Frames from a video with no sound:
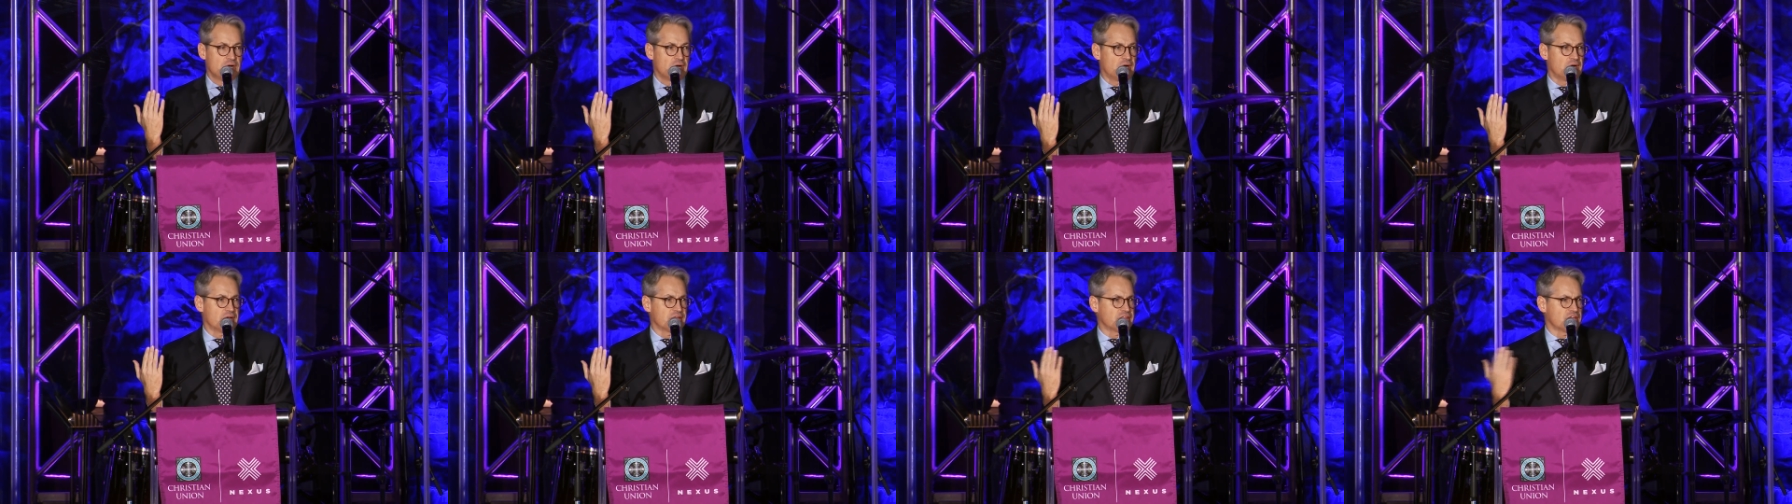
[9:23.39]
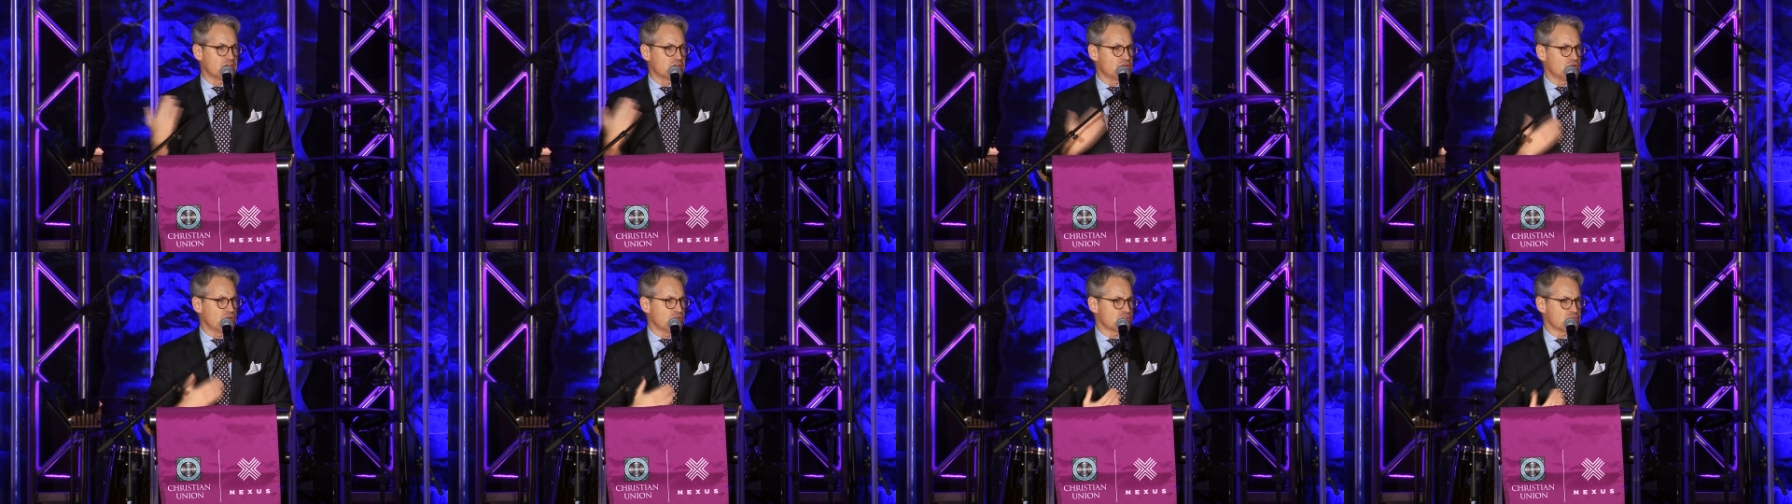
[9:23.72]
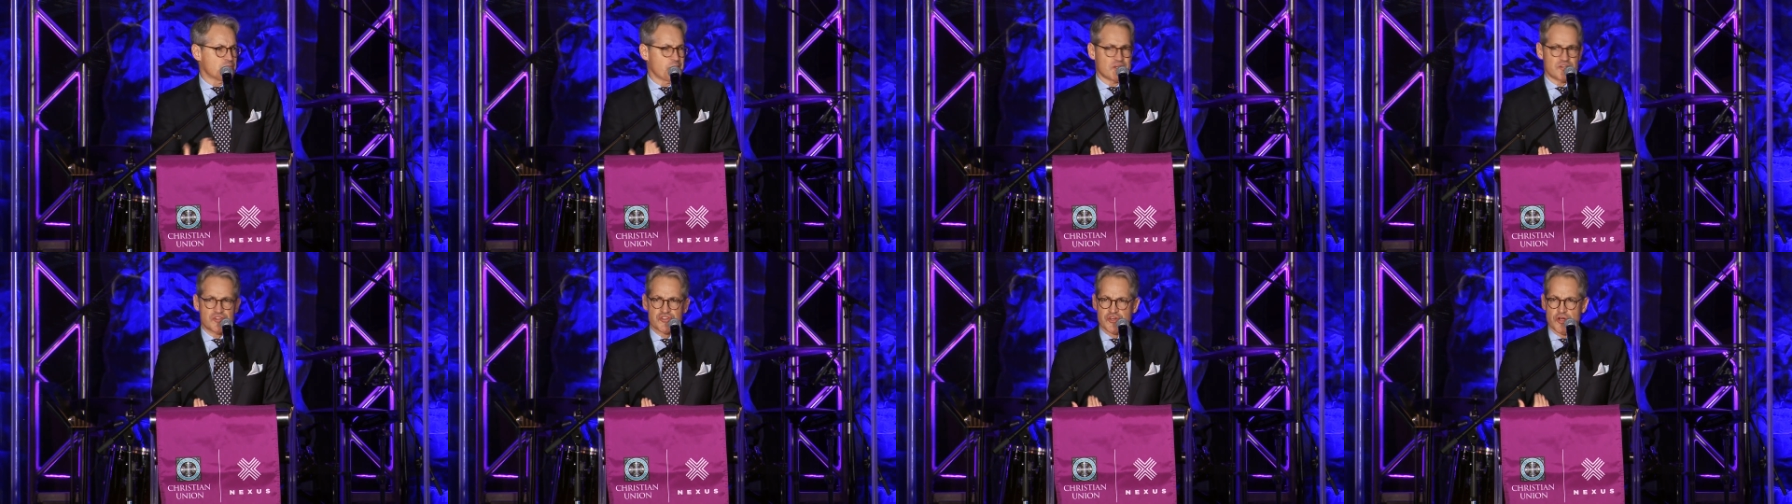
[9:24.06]
I think you know is
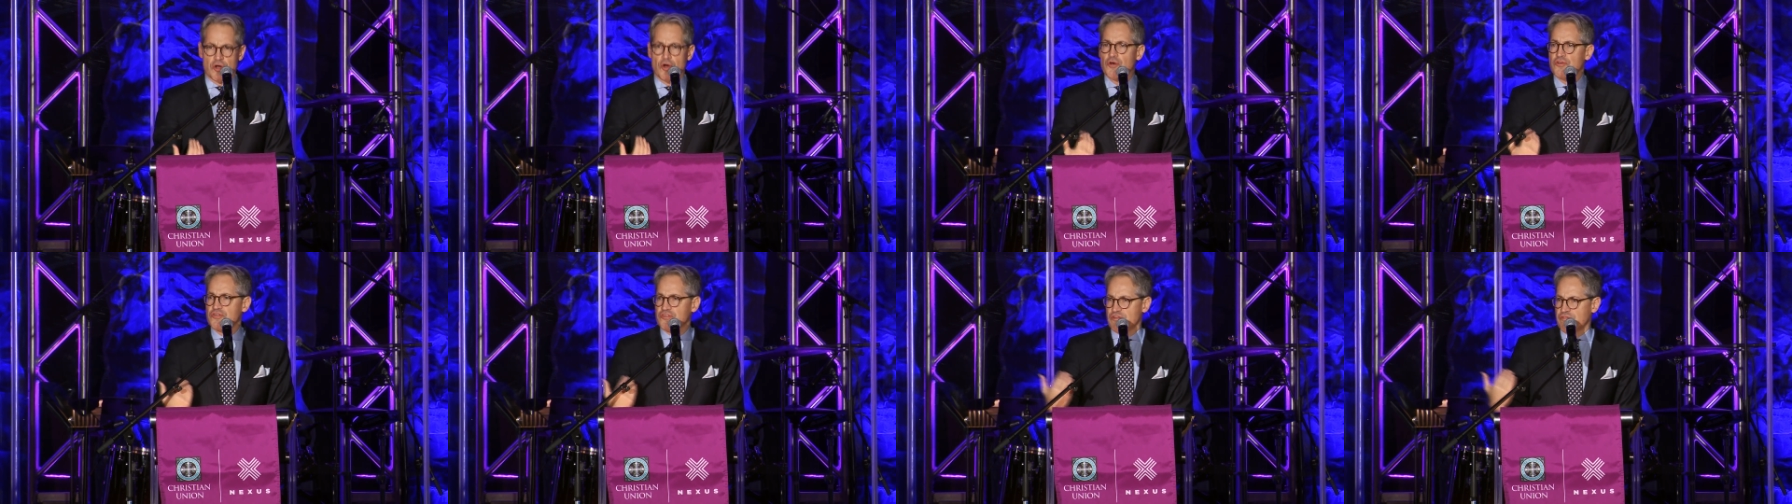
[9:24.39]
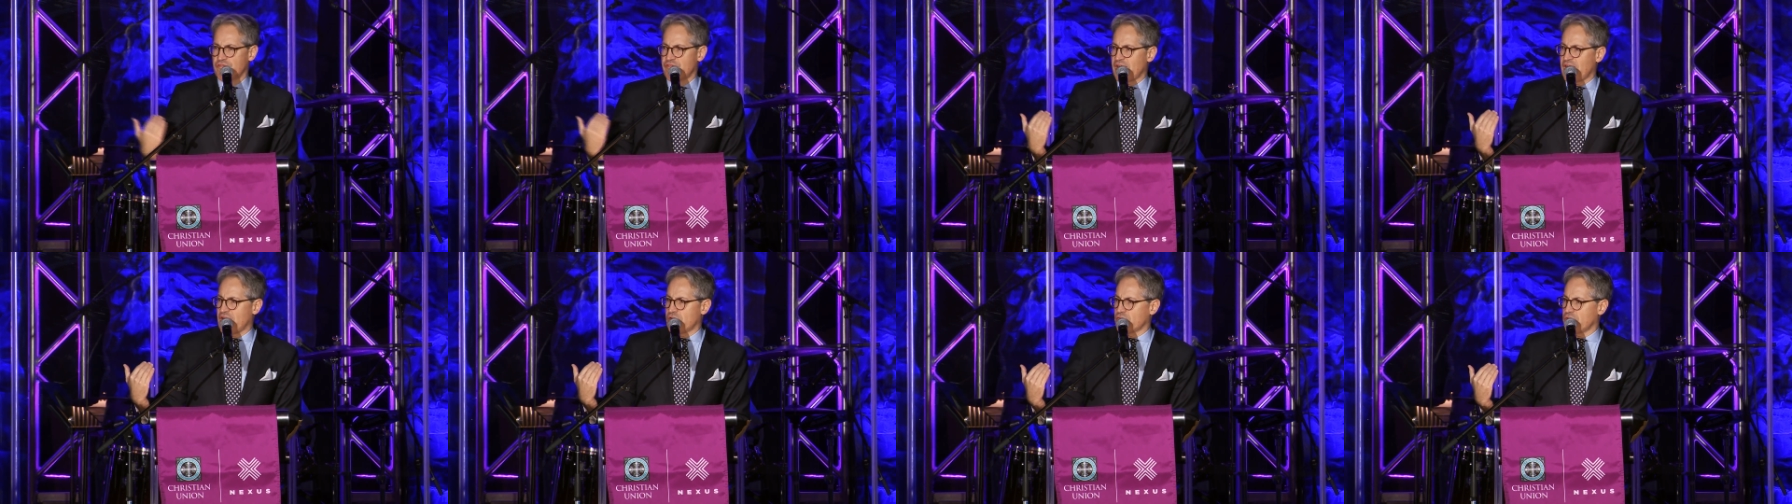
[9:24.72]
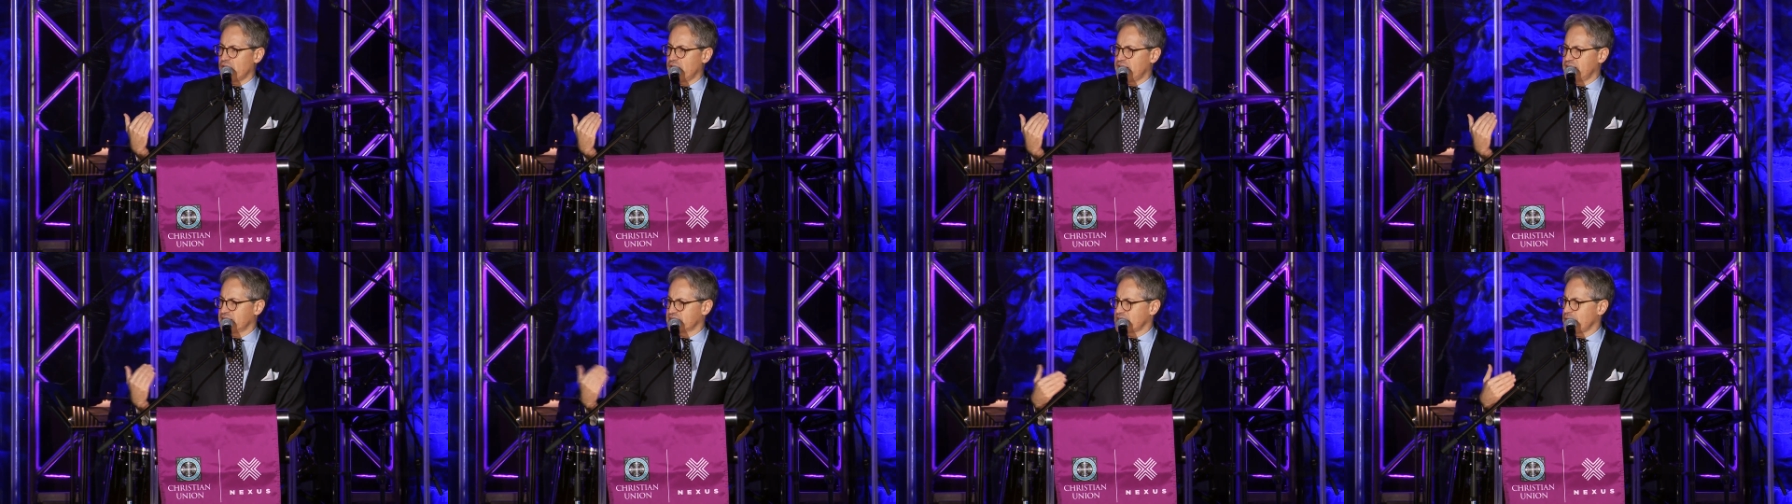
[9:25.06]
about Jehoshaphat,
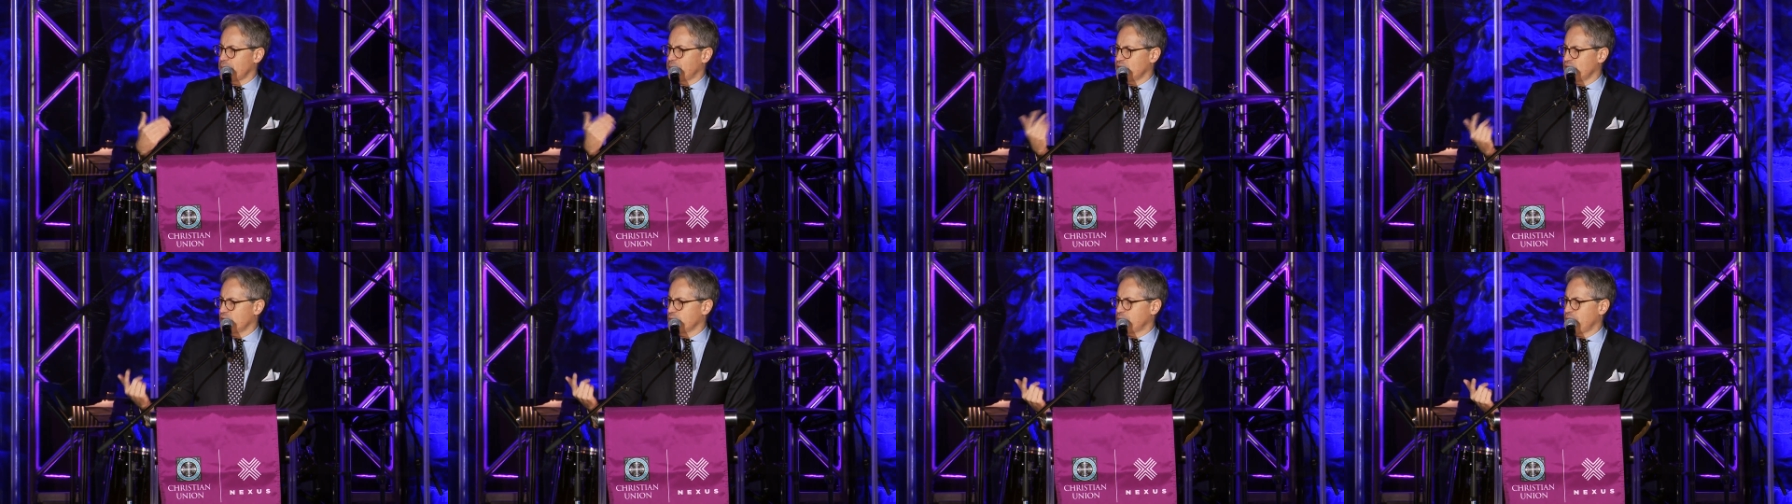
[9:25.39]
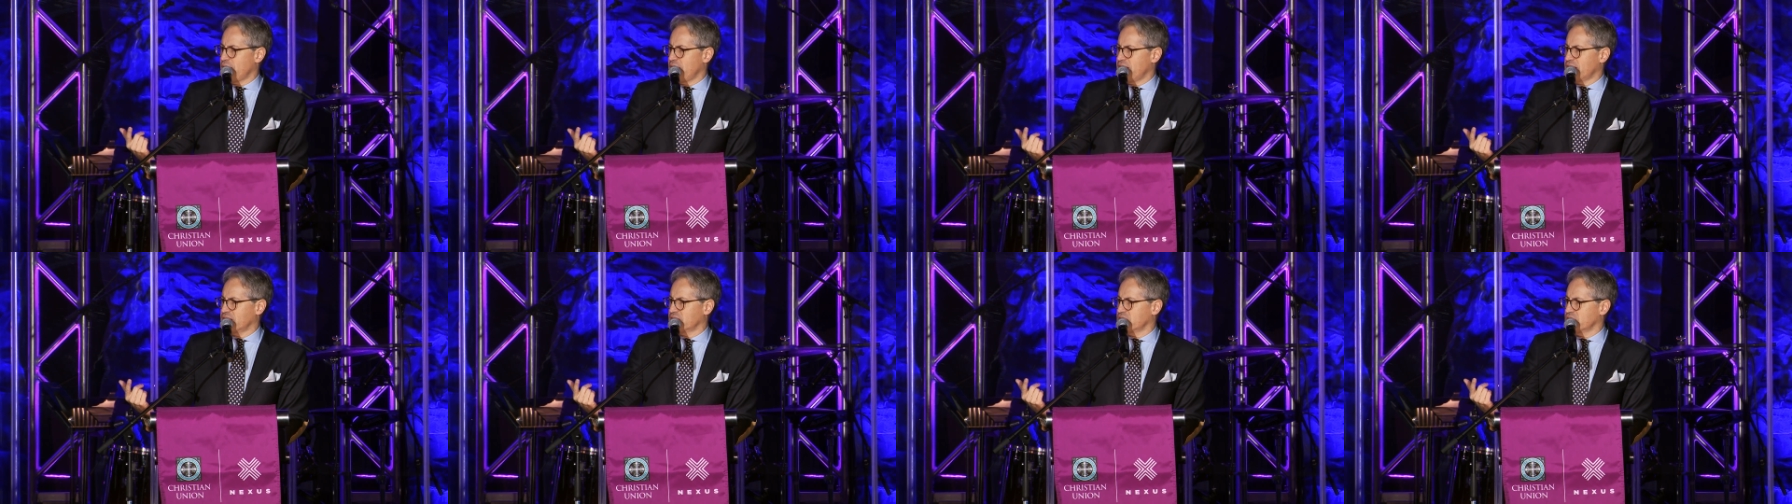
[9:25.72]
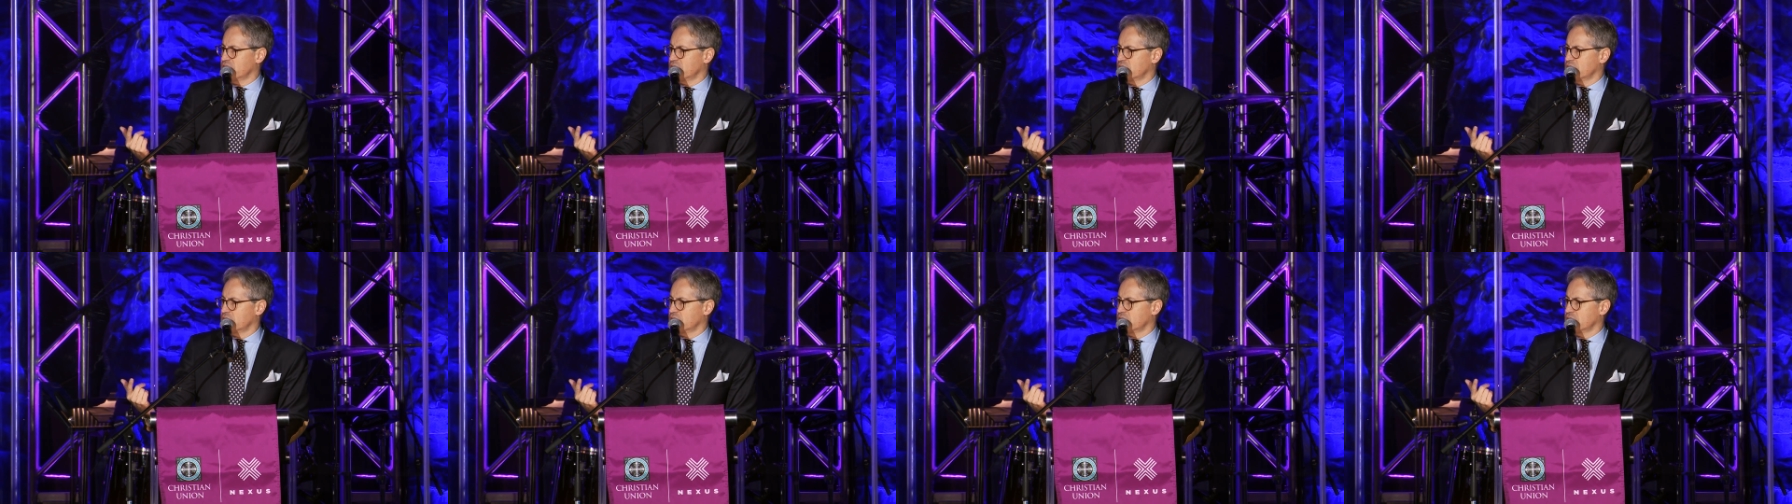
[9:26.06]
right? Has that been unpacked?